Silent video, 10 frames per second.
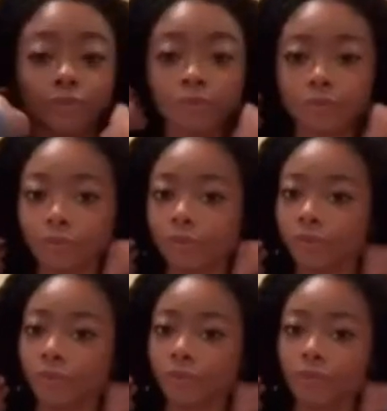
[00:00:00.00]

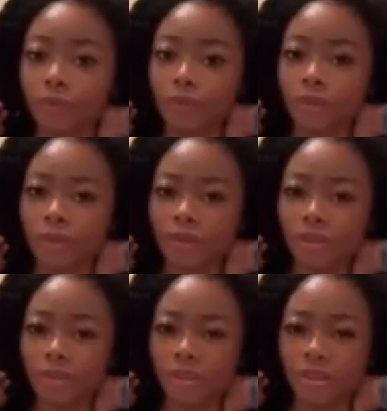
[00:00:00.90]

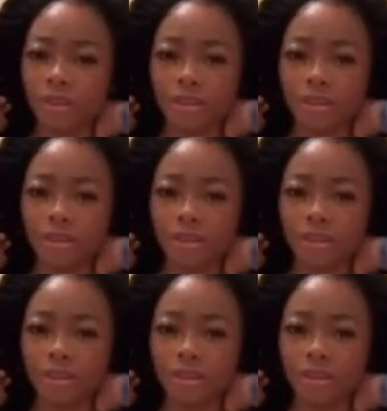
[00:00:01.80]
(silence)